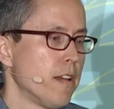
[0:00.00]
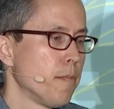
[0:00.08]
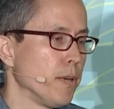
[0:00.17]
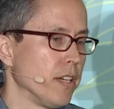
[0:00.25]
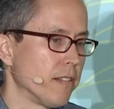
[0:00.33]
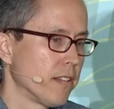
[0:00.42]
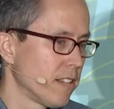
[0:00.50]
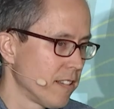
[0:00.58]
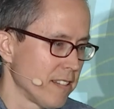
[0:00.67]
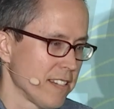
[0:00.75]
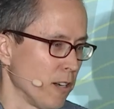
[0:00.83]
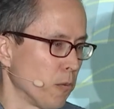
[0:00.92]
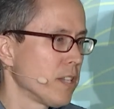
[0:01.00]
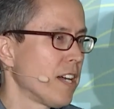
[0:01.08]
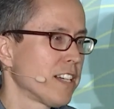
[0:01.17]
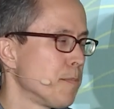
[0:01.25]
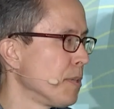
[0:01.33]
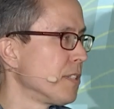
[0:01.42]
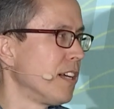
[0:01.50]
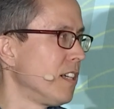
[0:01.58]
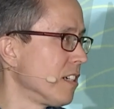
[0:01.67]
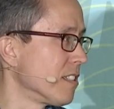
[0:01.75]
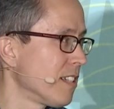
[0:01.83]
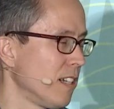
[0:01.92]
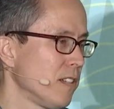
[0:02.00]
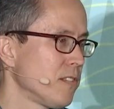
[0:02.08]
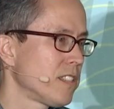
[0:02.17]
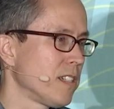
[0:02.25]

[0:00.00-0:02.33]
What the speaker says: But we're not going to build it all ourselves,